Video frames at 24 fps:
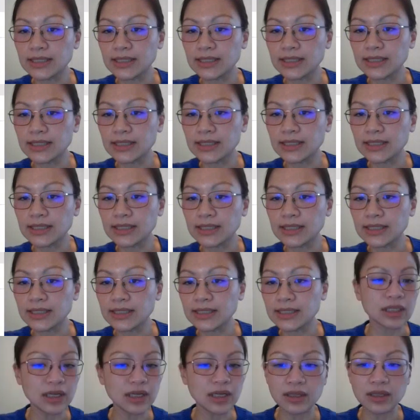all of you
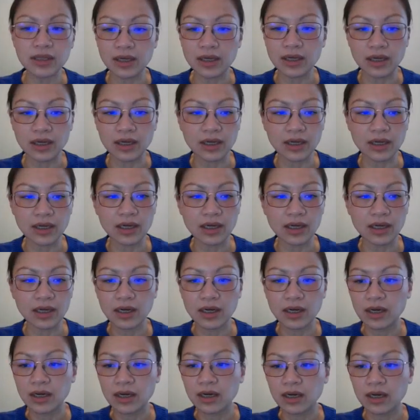see the
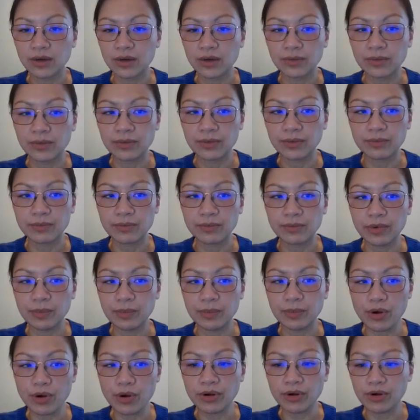
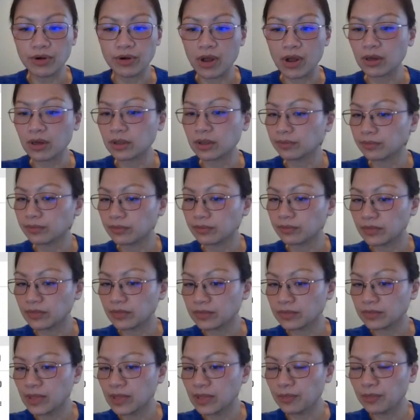report or not?
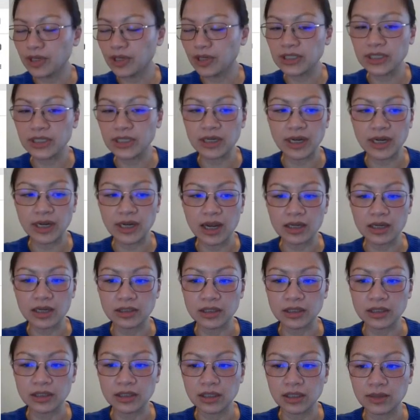Someone is saying they can't
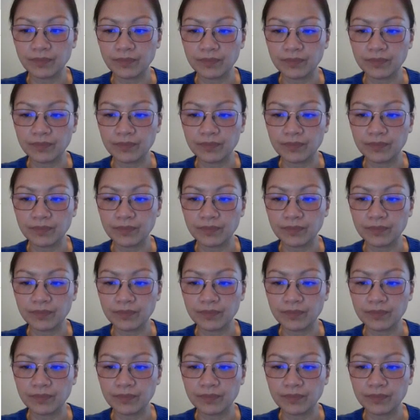see.